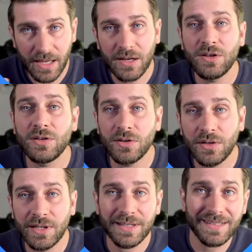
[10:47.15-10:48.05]

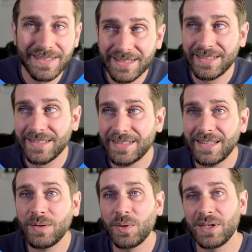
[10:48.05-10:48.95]
internal
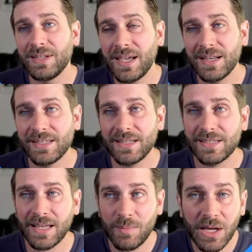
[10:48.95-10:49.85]
inconsistency within
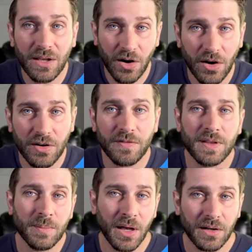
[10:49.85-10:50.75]
datasets can make it harder for
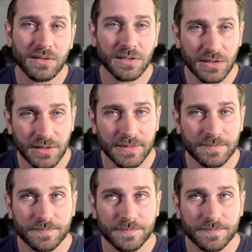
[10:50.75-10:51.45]
the model to learn.